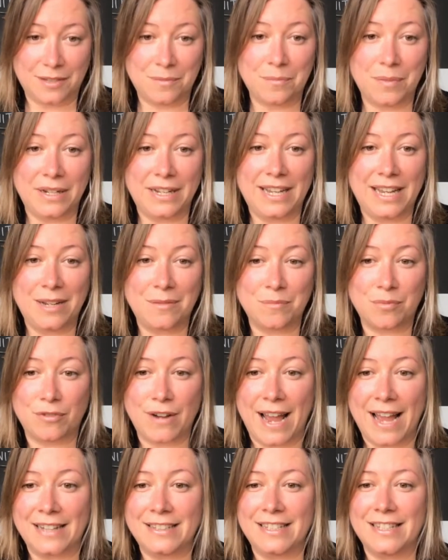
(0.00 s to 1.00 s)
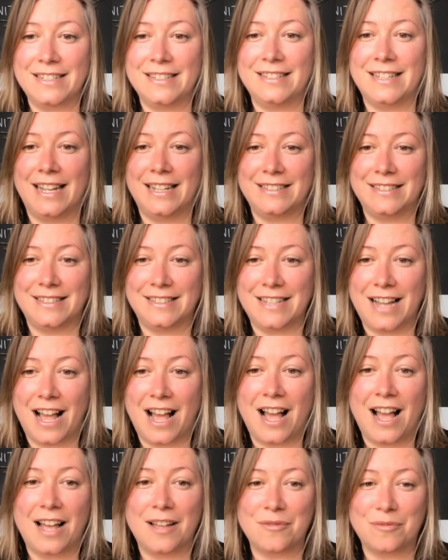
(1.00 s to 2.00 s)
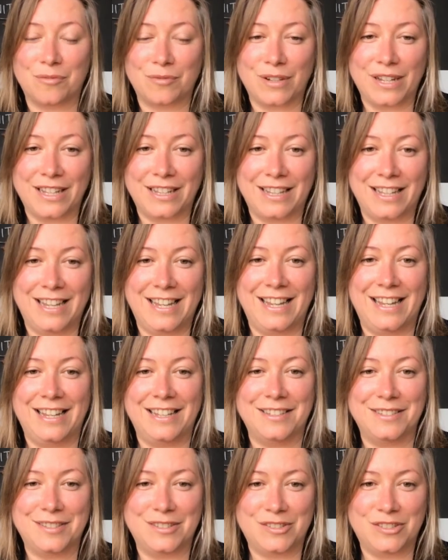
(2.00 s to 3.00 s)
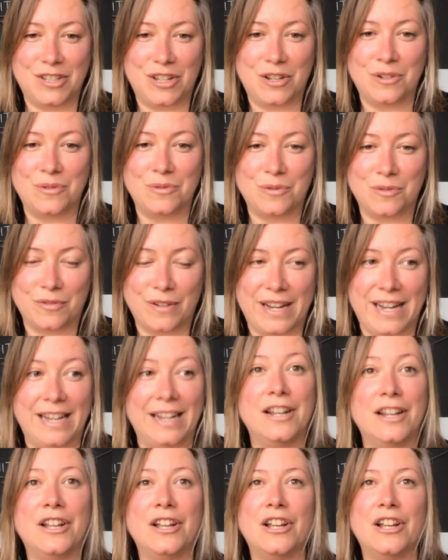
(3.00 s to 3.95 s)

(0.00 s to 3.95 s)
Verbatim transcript: but in practice, it's not really so great.